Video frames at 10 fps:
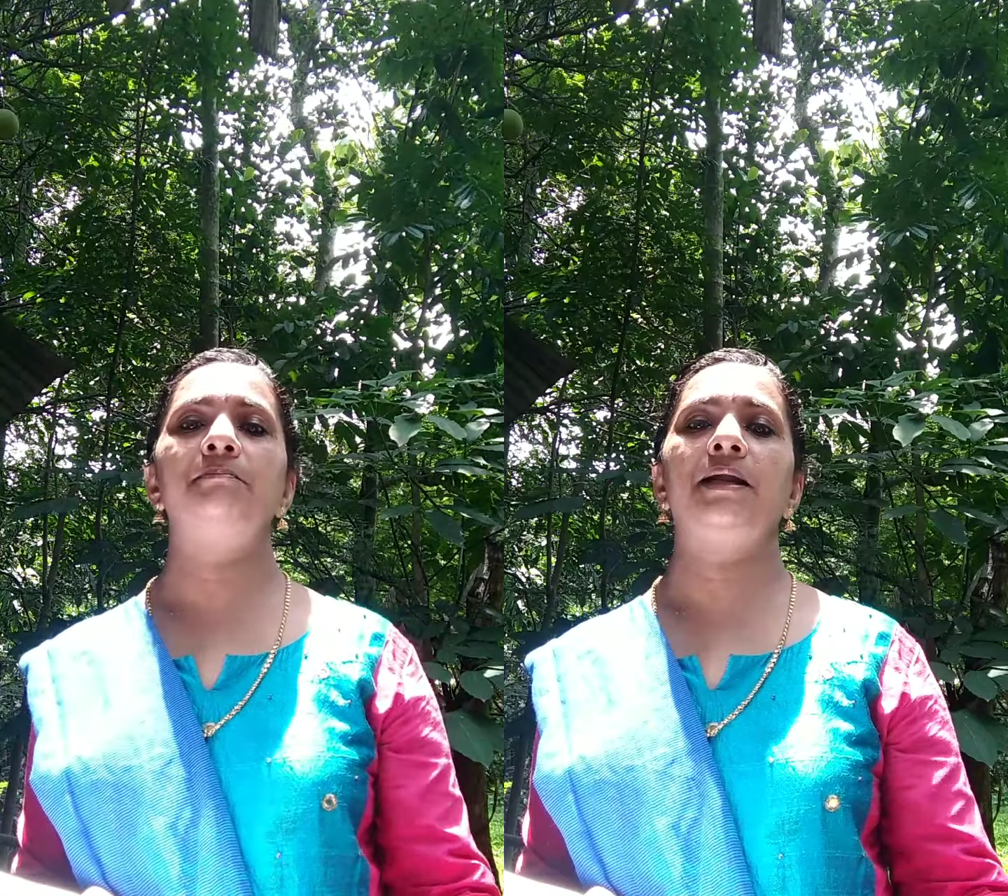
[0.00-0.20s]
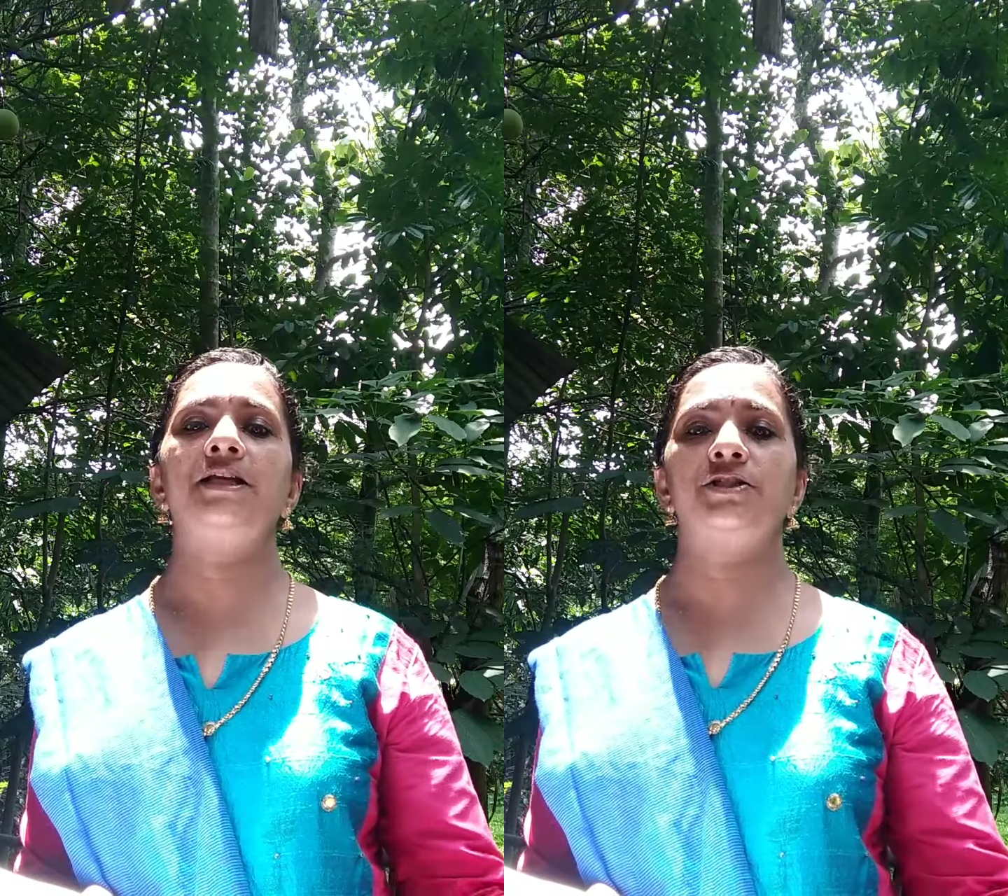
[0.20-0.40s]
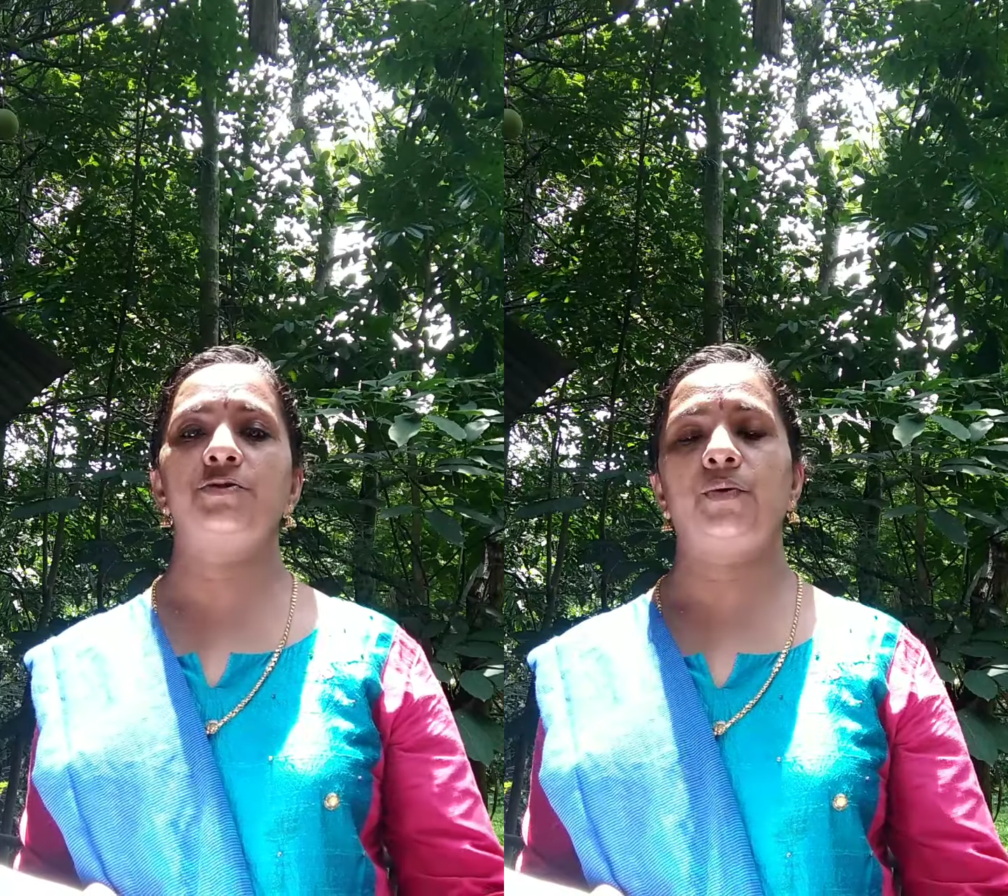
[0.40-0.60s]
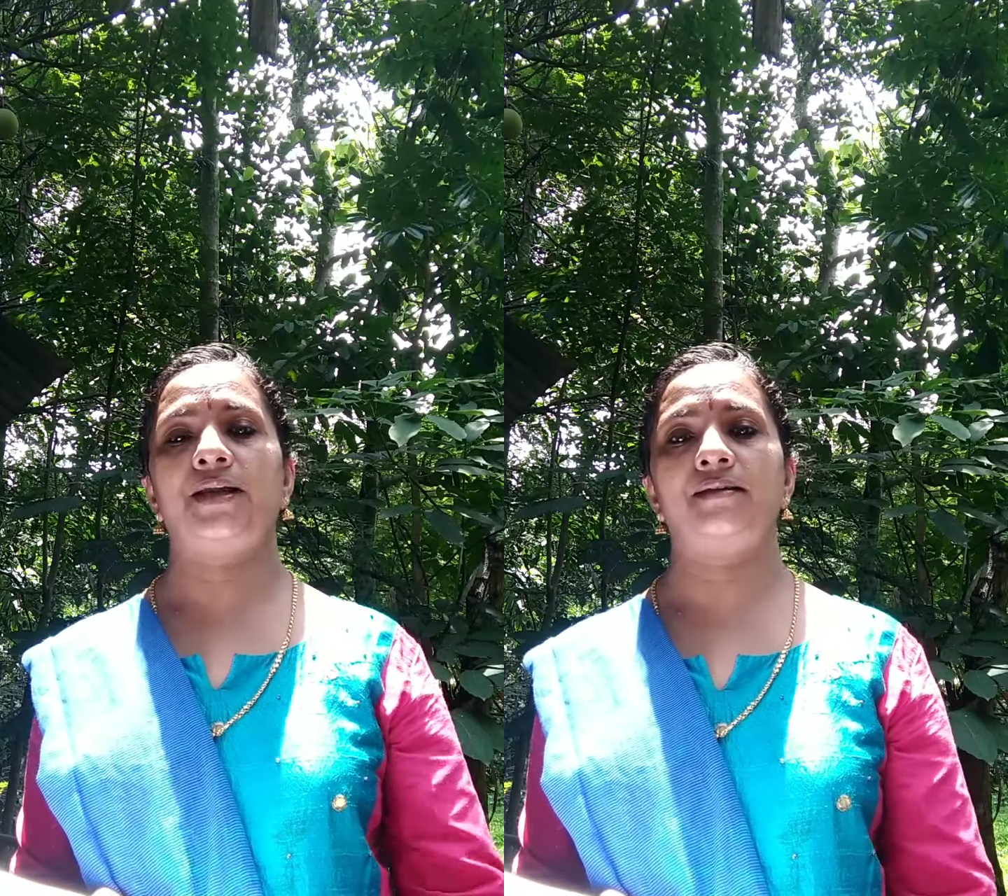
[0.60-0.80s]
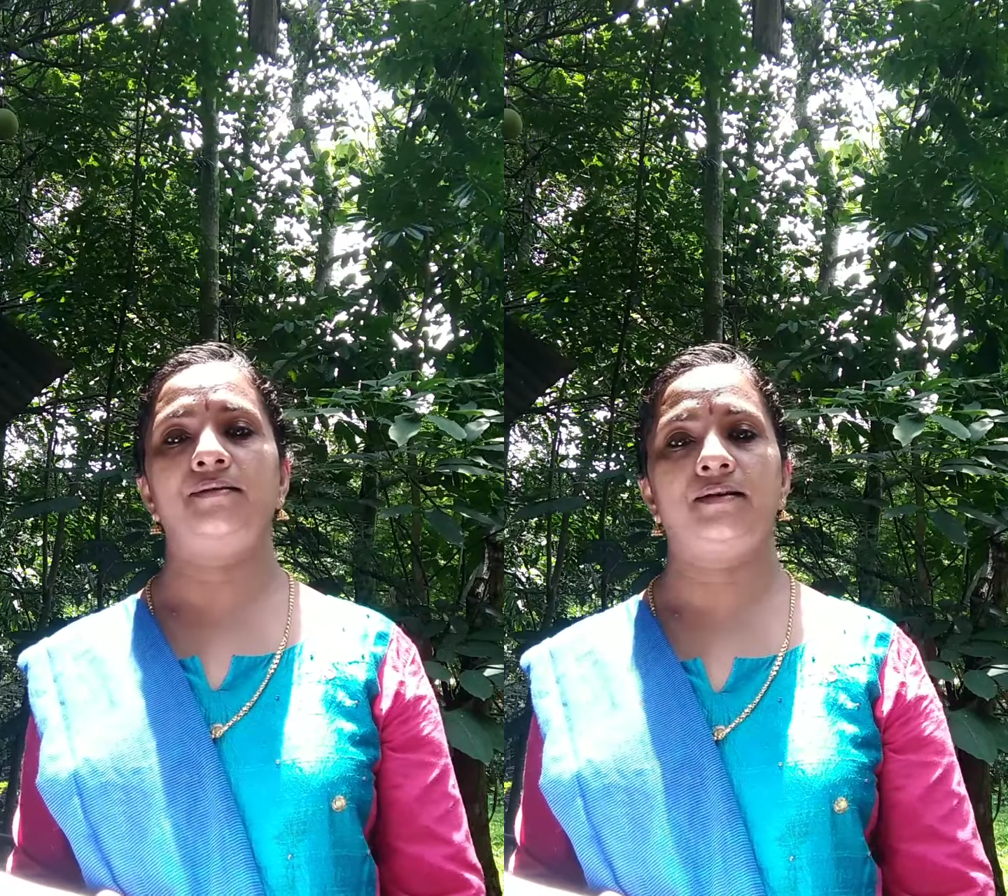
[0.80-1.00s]
place to
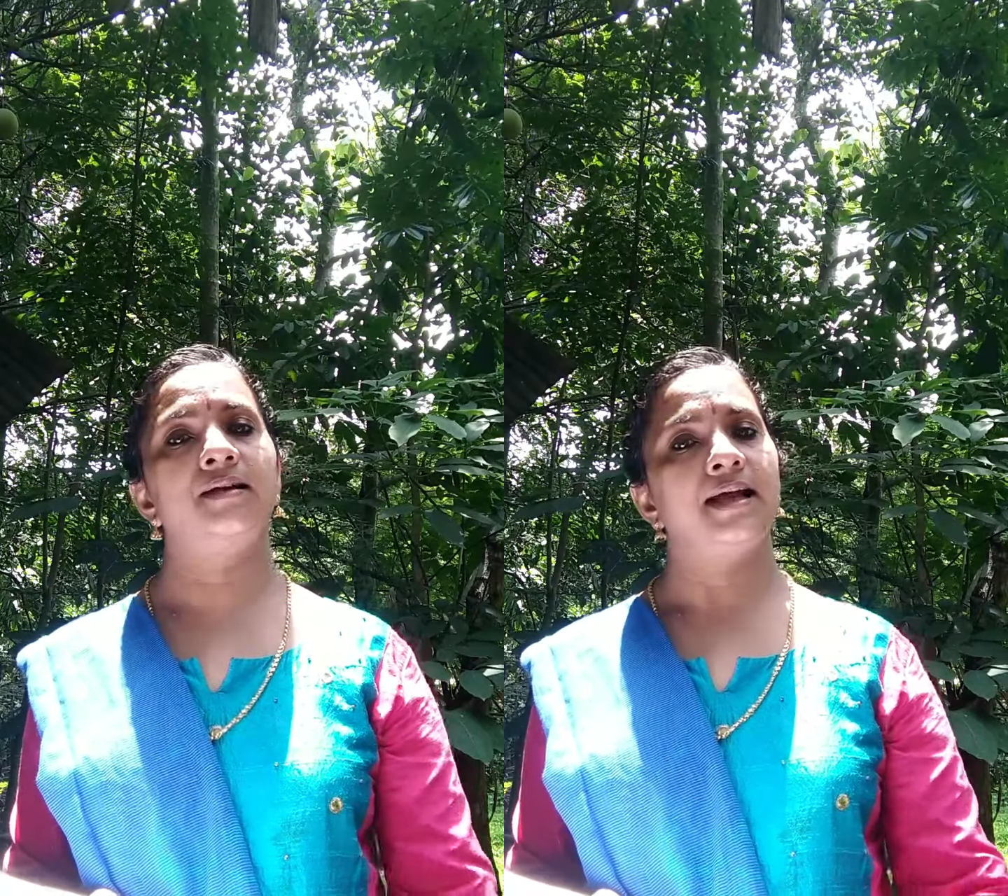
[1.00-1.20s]
another.